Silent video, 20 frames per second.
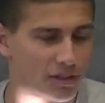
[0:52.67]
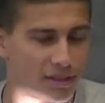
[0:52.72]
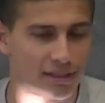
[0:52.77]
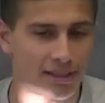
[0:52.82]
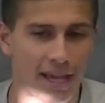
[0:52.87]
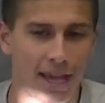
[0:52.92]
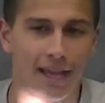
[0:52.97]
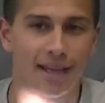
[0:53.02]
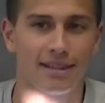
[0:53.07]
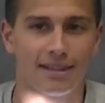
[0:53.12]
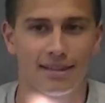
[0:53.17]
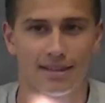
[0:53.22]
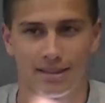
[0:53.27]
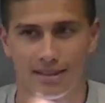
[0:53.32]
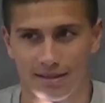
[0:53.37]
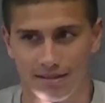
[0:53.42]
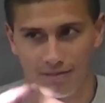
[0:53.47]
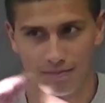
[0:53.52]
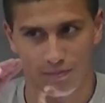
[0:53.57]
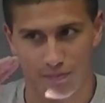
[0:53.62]
intense
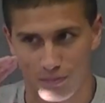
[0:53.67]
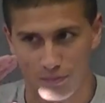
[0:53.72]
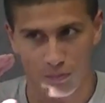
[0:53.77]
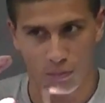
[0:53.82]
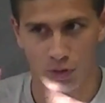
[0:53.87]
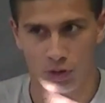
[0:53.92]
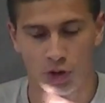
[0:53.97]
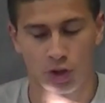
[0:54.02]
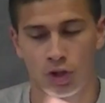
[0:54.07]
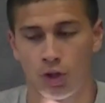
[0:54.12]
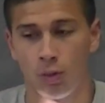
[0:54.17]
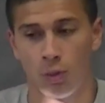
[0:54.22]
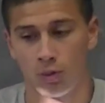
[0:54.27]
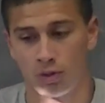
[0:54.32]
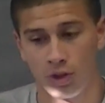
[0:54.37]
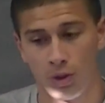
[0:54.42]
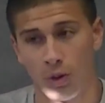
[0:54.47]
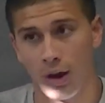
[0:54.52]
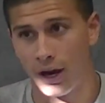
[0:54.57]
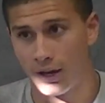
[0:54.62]
2
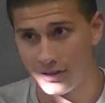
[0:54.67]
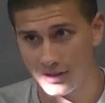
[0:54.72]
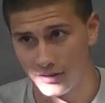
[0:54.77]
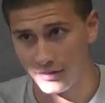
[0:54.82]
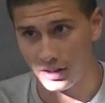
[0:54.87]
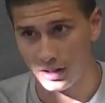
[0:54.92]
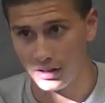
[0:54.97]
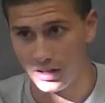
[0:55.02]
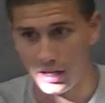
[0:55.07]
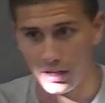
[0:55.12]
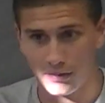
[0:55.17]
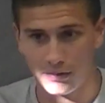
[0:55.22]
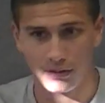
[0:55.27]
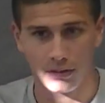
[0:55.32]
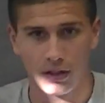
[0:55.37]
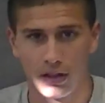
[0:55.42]
hours of your life.